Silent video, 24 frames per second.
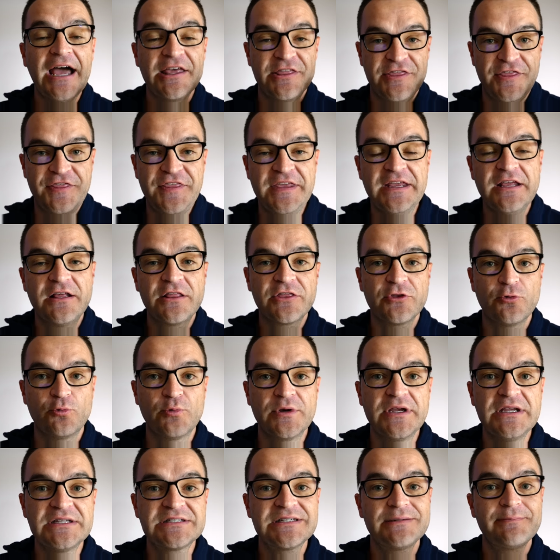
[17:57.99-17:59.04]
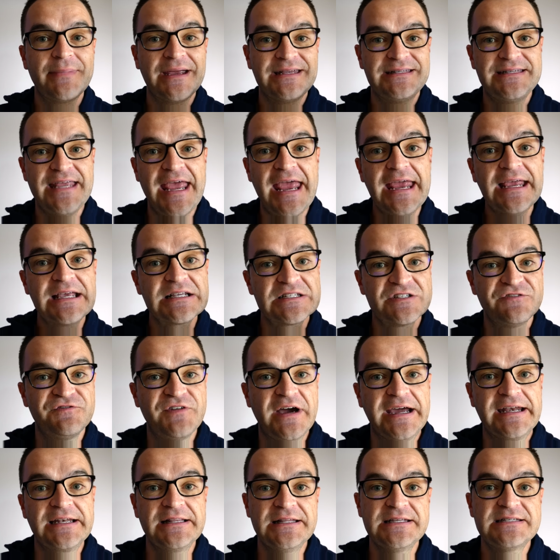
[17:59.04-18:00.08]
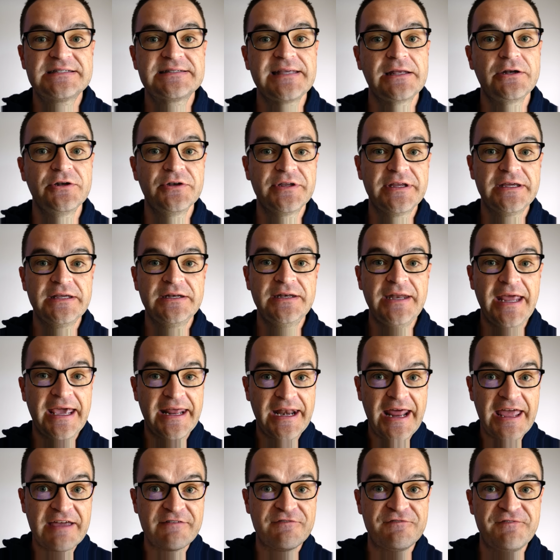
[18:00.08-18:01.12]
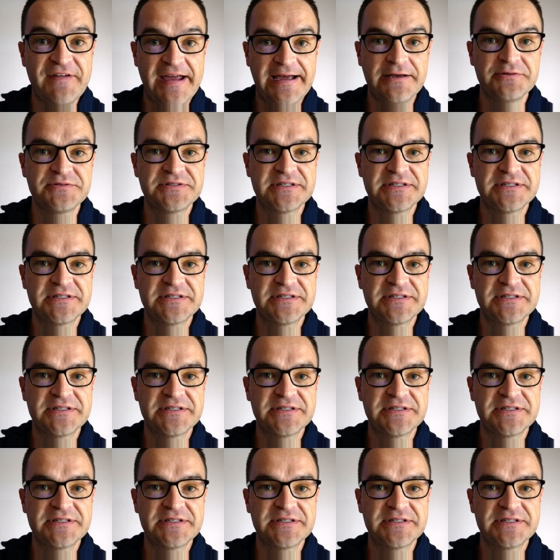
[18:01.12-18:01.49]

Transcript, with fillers: I think the reason my tank has finally settled in and I have found